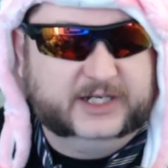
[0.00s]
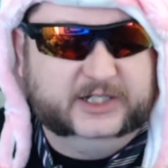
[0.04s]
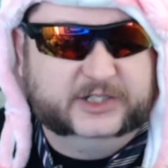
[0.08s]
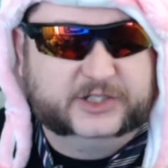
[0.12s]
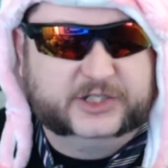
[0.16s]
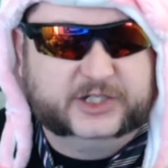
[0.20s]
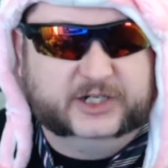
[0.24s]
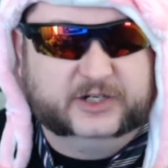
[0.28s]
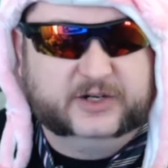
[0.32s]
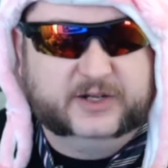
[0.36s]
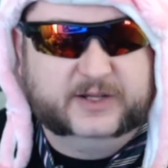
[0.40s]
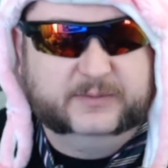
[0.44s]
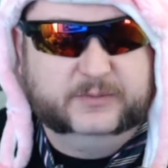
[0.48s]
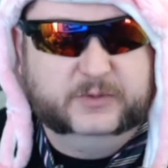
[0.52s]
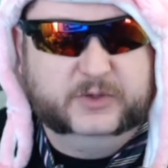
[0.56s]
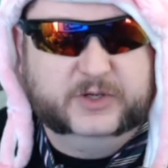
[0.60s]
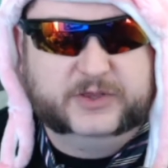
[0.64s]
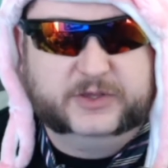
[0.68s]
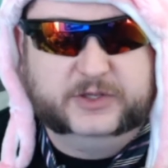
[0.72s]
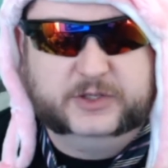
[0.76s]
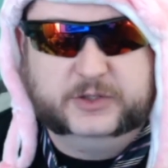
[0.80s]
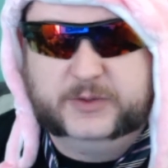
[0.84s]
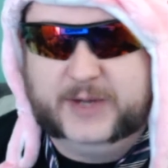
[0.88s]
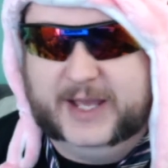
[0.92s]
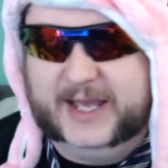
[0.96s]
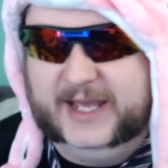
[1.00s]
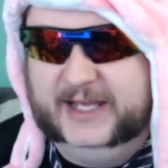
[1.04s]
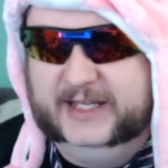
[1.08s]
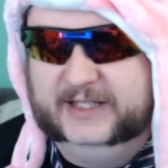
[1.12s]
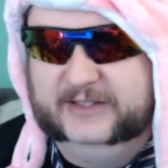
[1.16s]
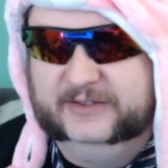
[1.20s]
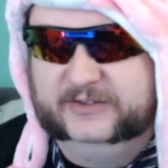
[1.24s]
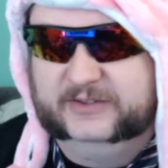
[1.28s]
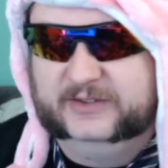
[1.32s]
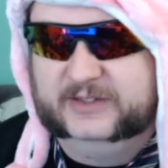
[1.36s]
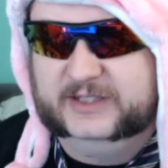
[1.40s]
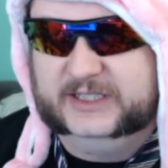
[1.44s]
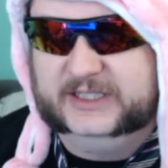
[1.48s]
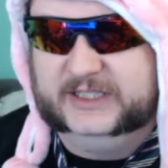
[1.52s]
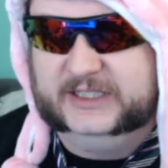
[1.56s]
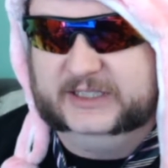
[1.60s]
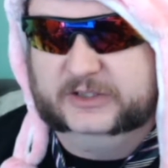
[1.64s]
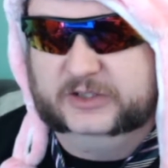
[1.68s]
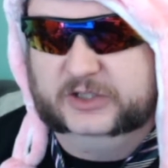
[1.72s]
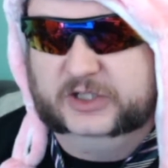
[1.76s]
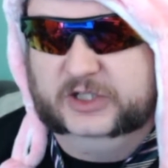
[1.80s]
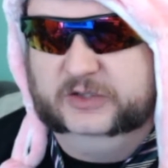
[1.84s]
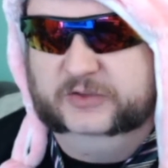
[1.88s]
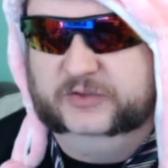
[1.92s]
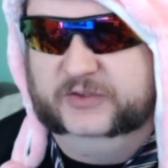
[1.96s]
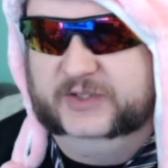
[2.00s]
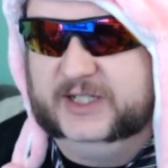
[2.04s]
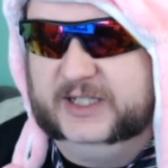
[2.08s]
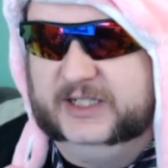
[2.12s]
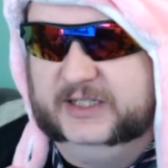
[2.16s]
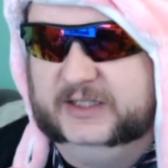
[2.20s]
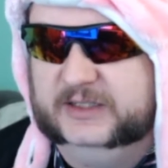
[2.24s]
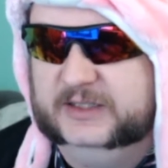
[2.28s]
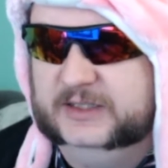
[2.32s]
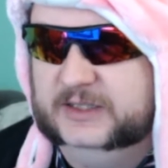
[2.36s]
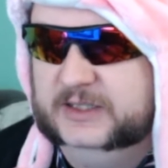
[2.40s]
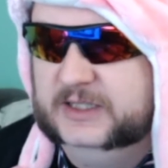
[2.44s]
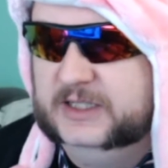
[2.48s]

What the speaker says: to share them with you as the year goes on.